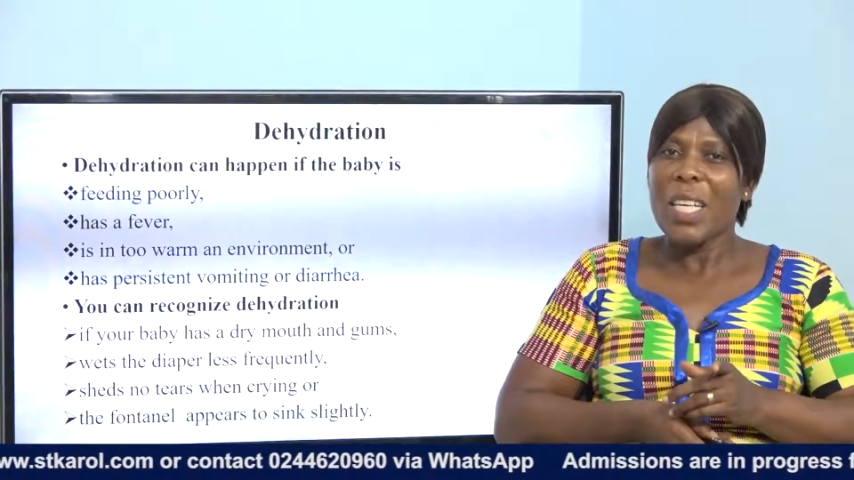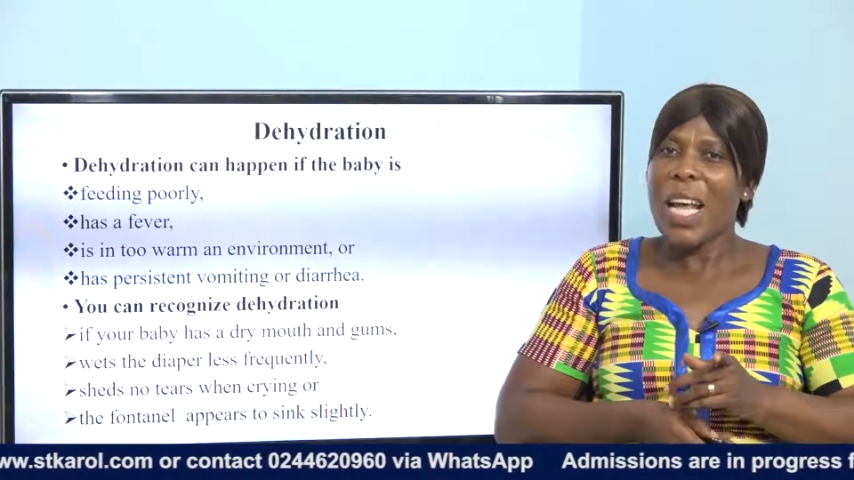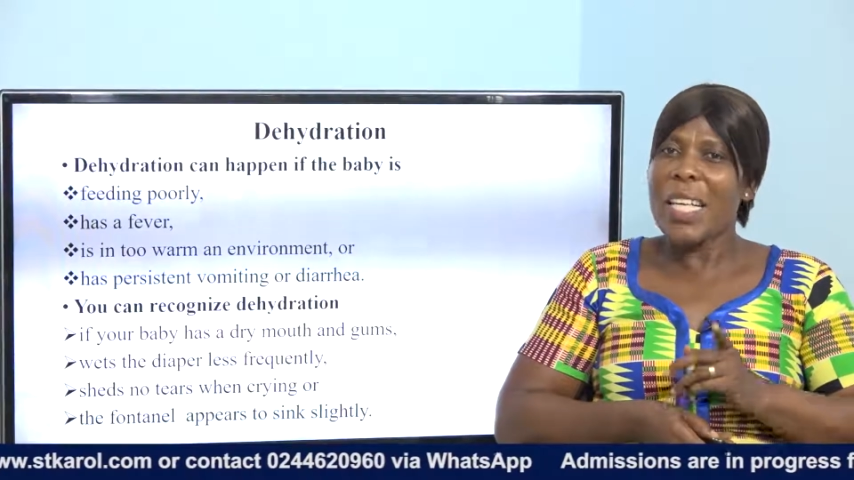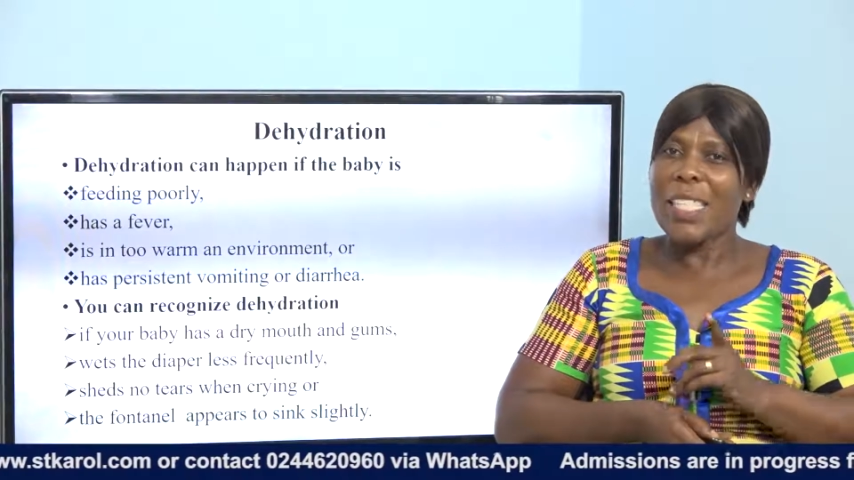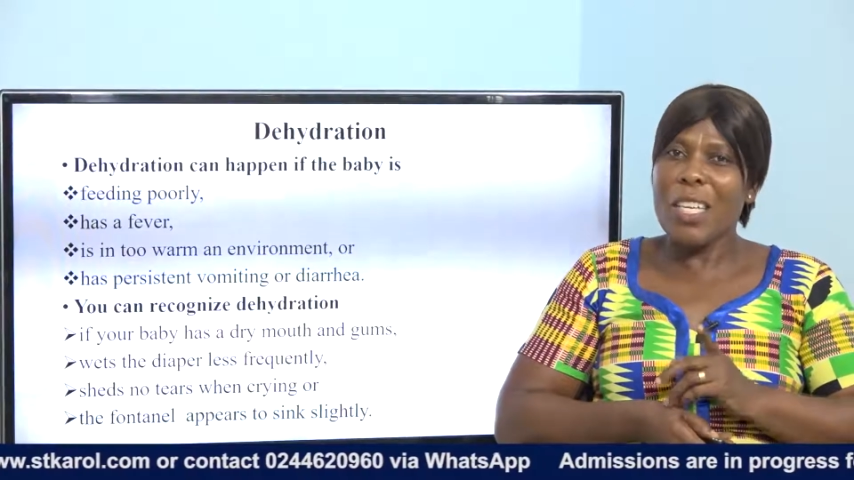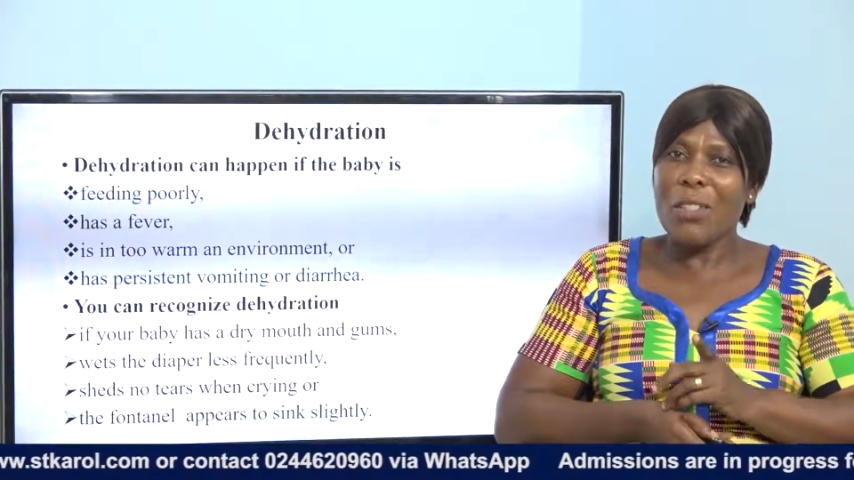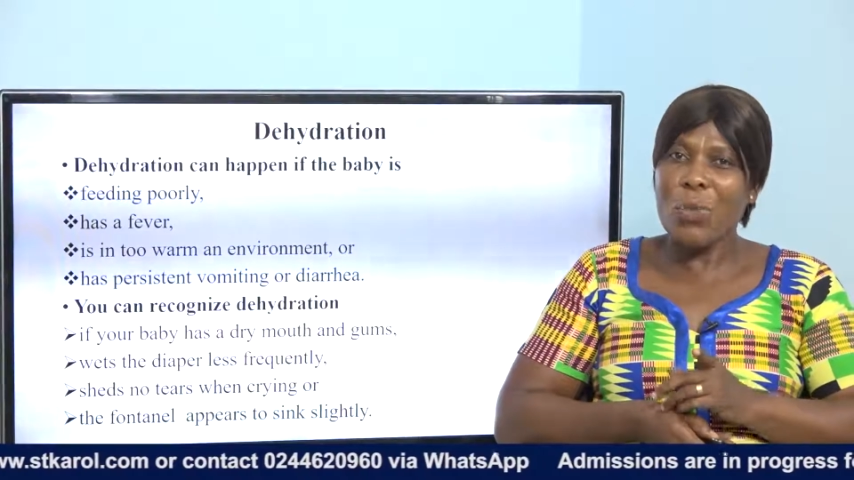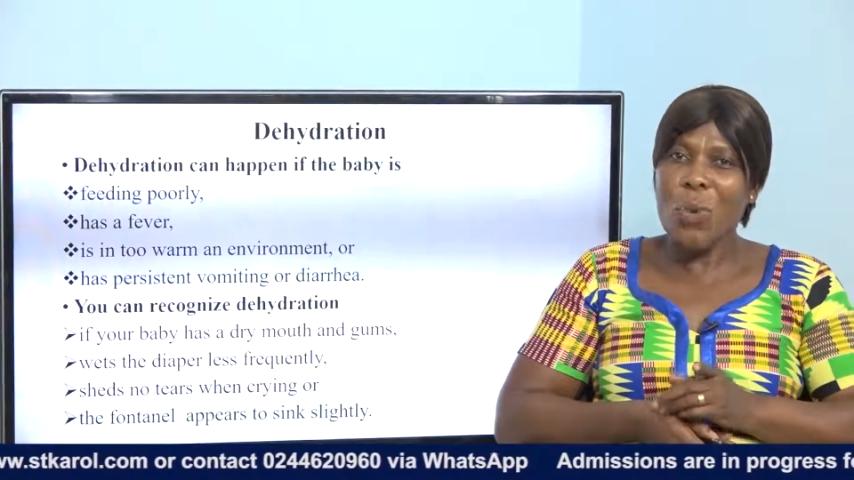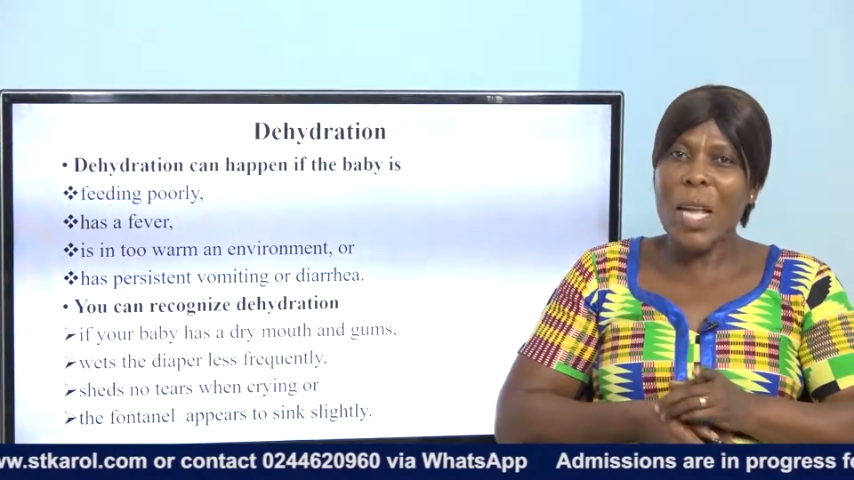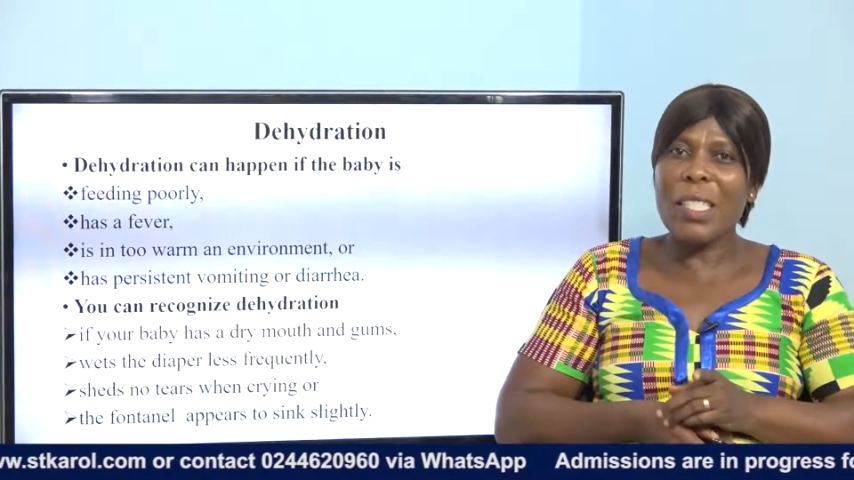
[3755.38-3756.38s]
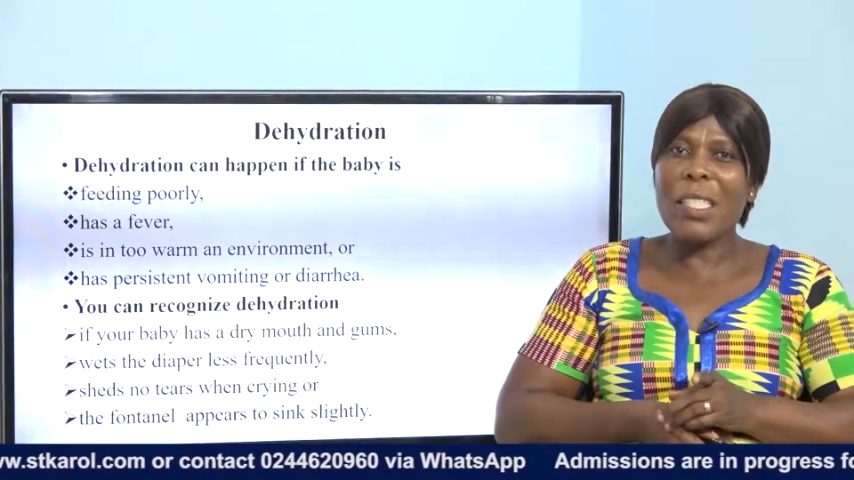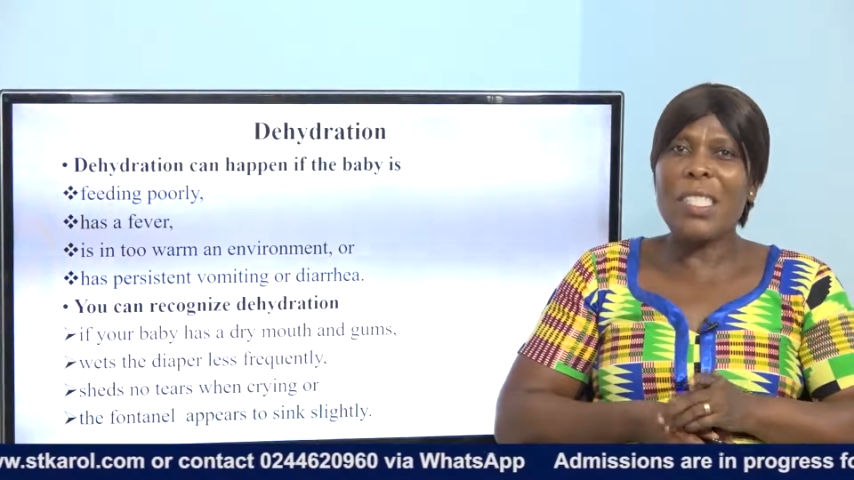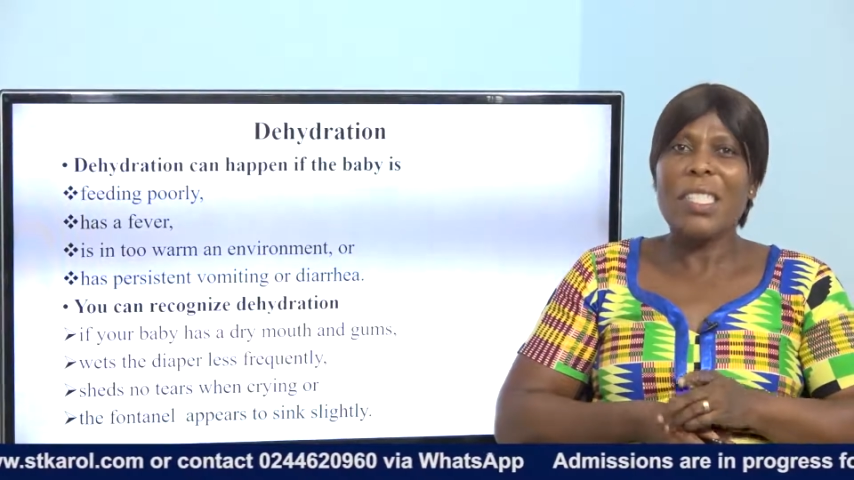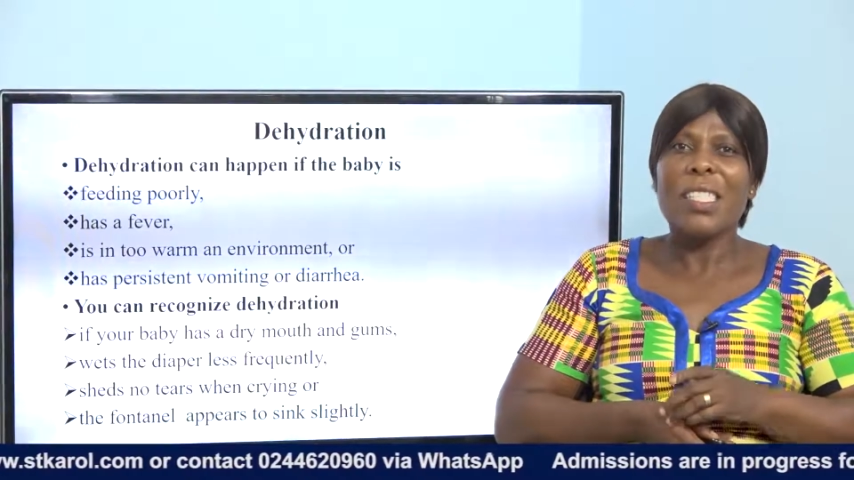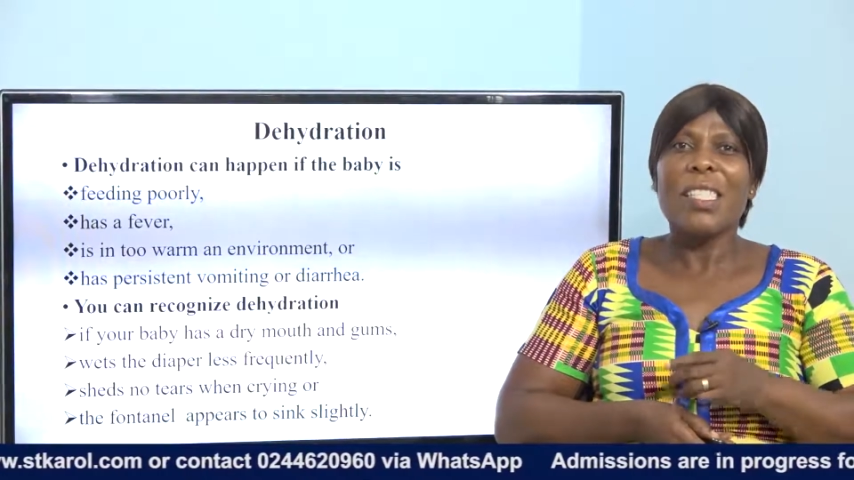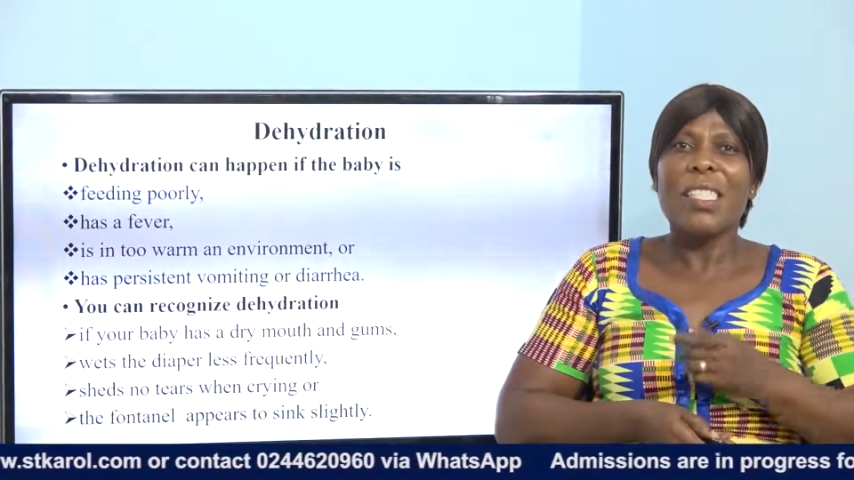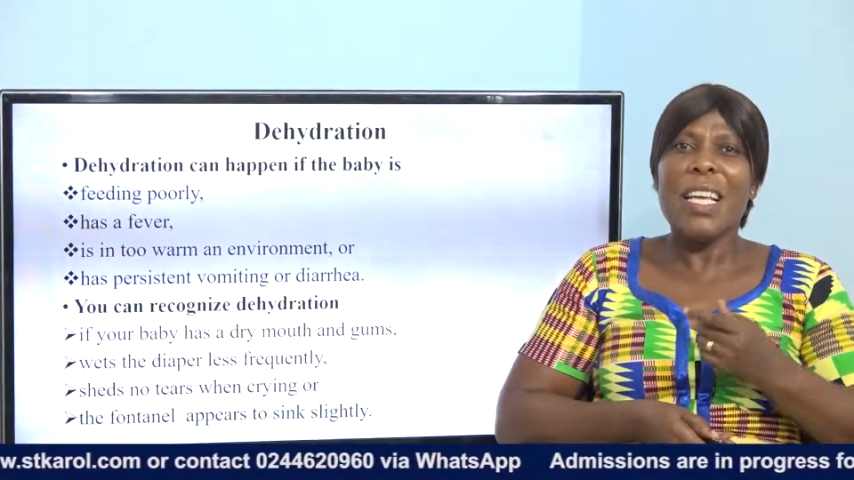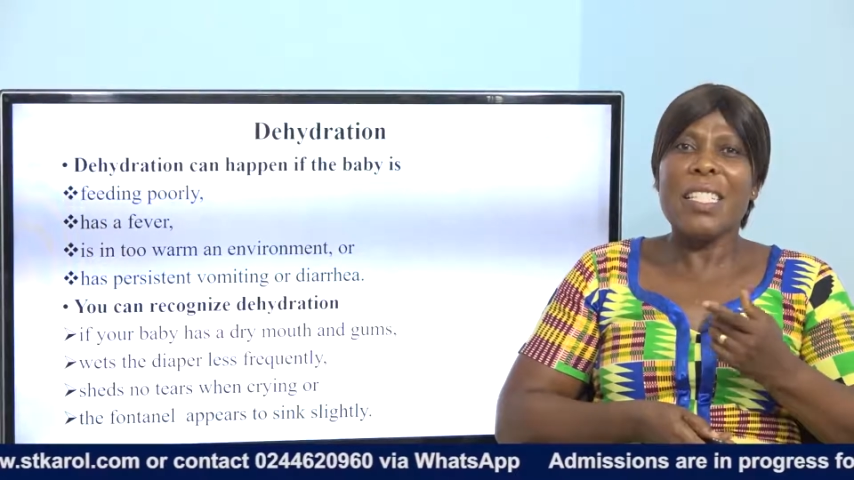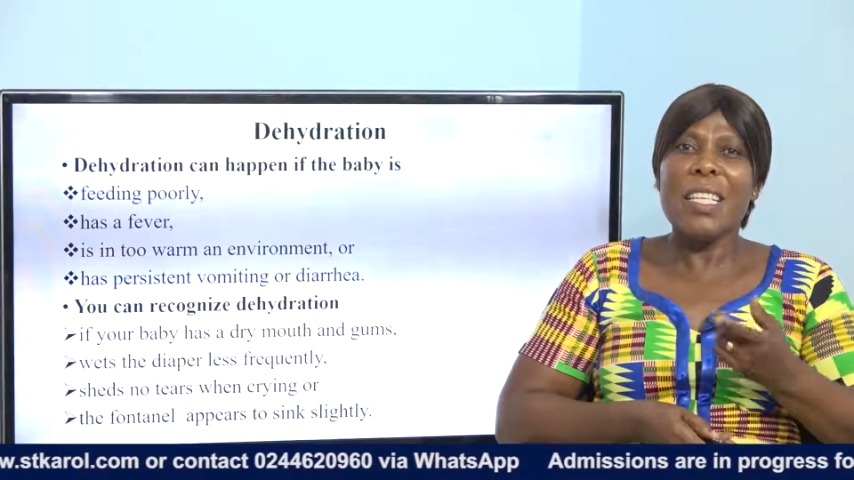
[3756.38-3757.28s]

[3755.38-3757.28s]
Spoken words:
As they sweat, there's